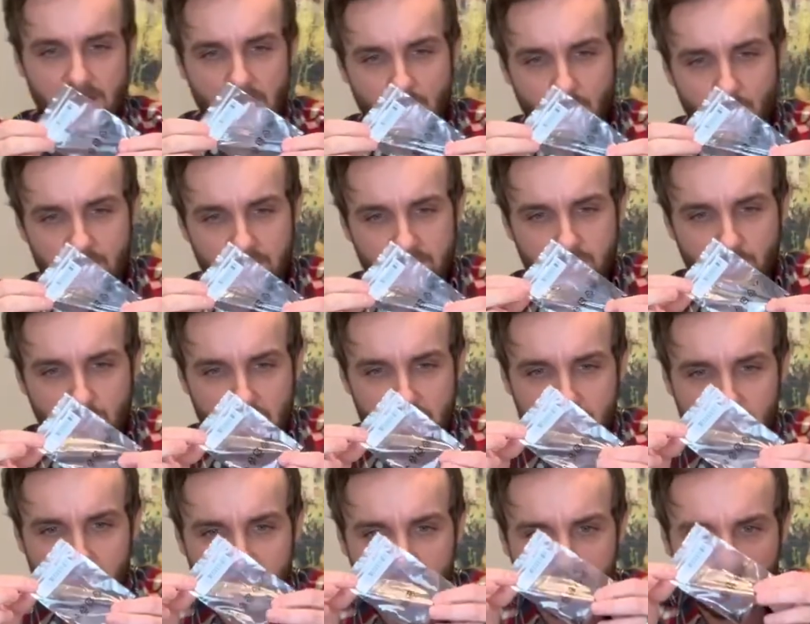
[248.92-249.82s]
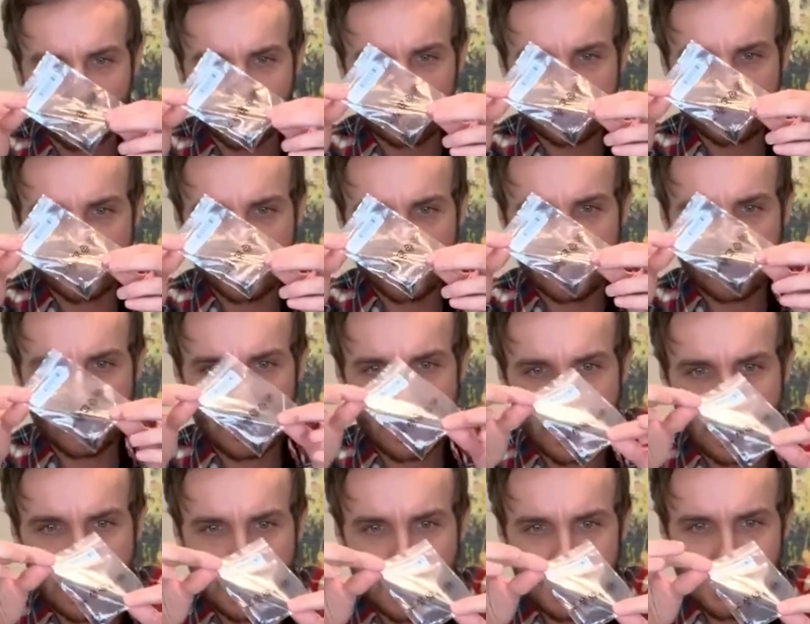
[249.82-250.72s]
We got two extra screws
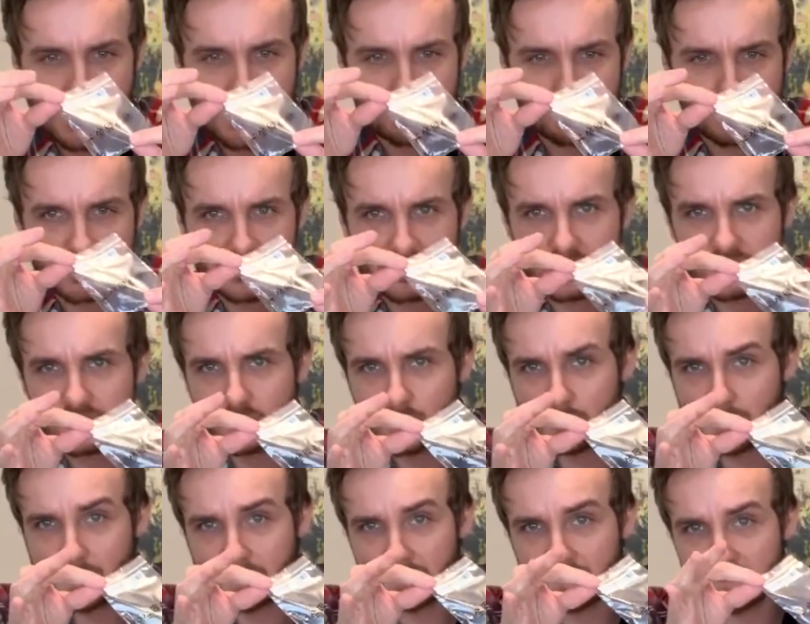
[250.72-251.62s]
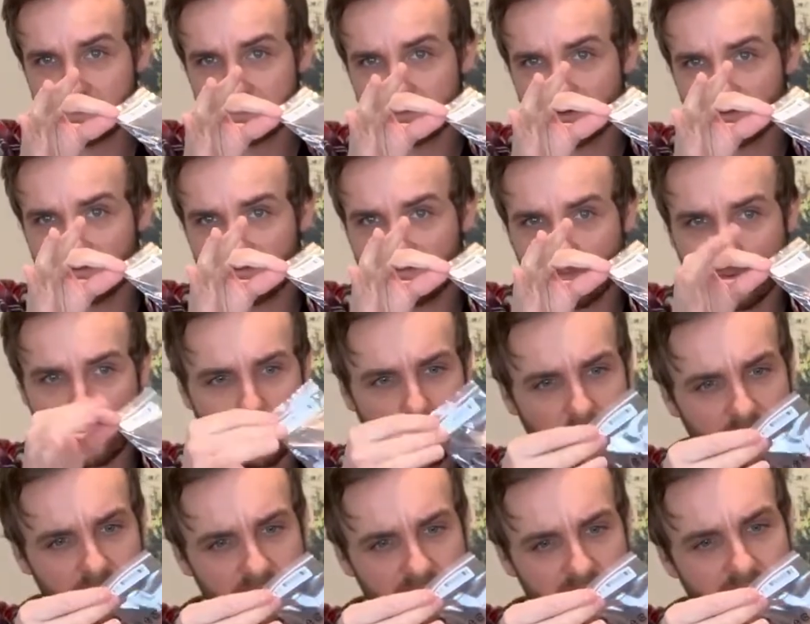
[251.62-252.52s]
here. I'm assuming these are
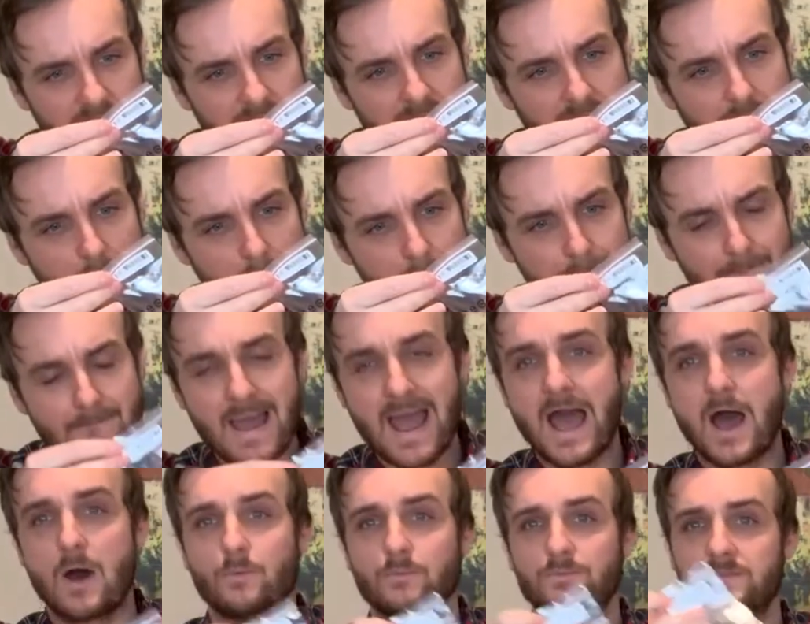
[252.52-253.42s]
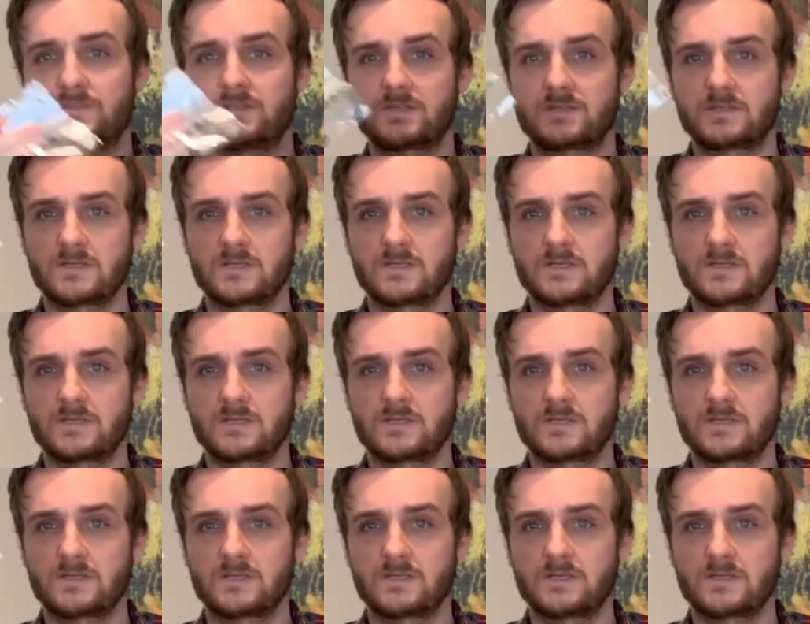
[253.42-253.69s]
for the mount.